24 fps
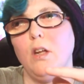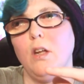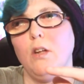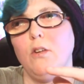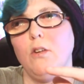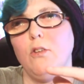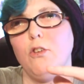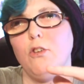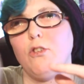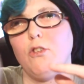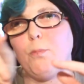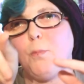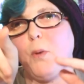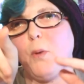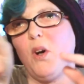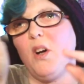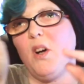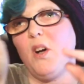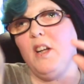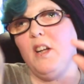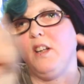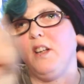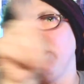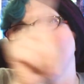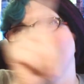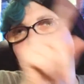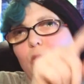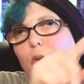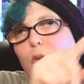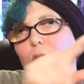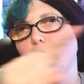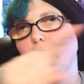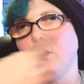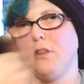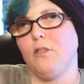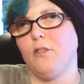the spine
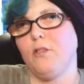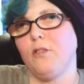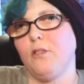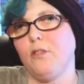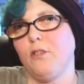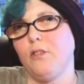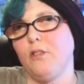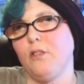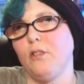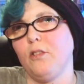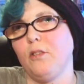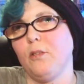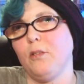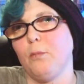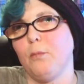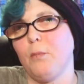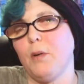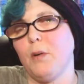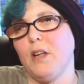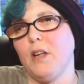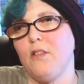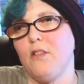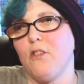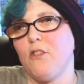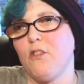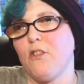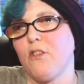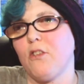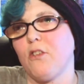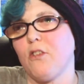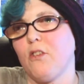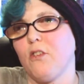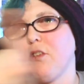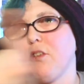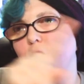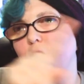sort of
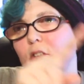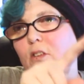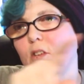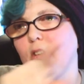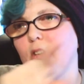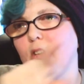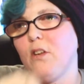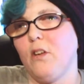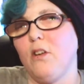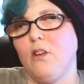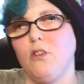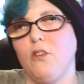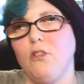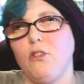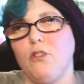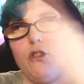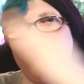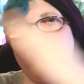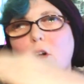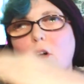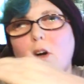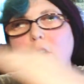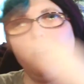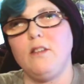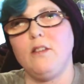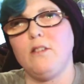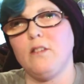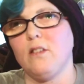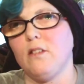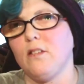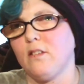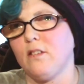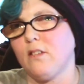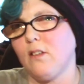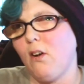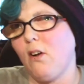bends side to
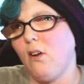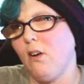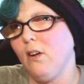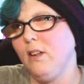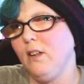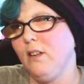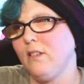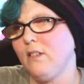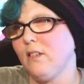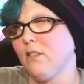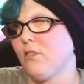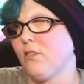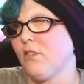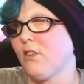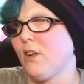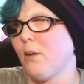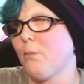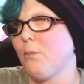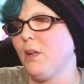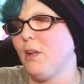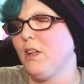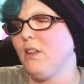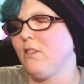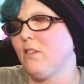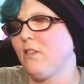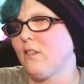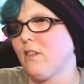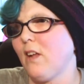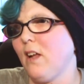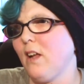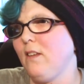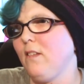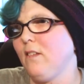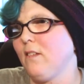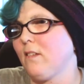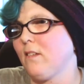side, if that makes
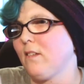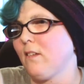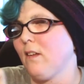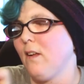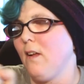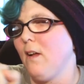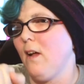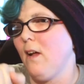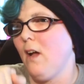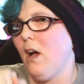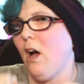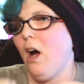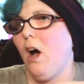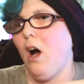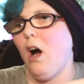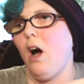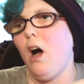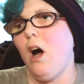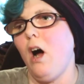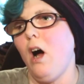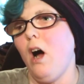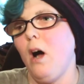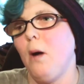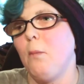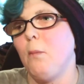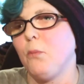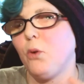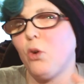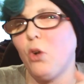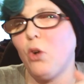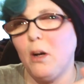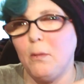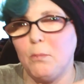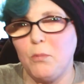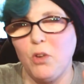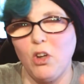sense.
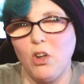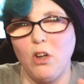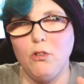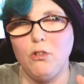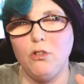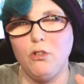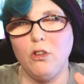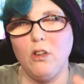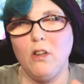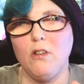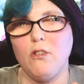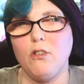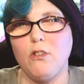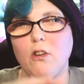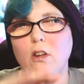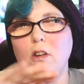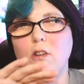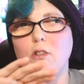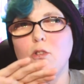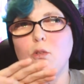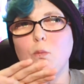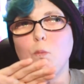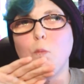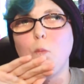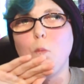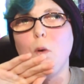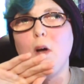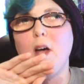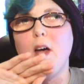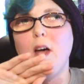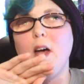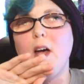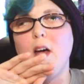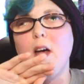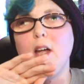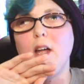Keratosis is
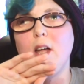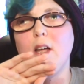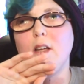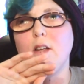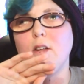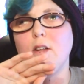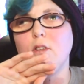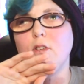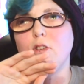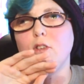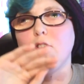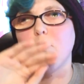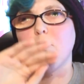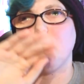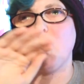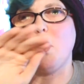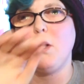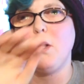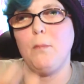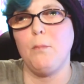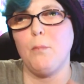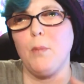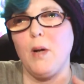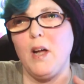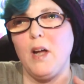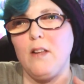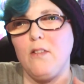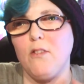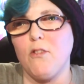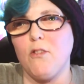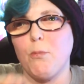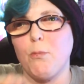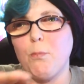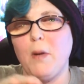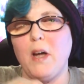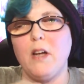where the spine
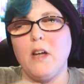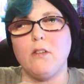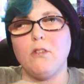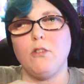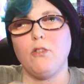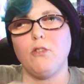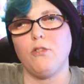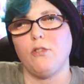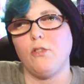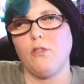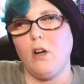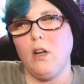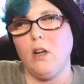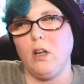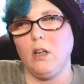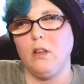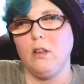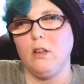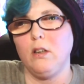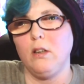bends back to front.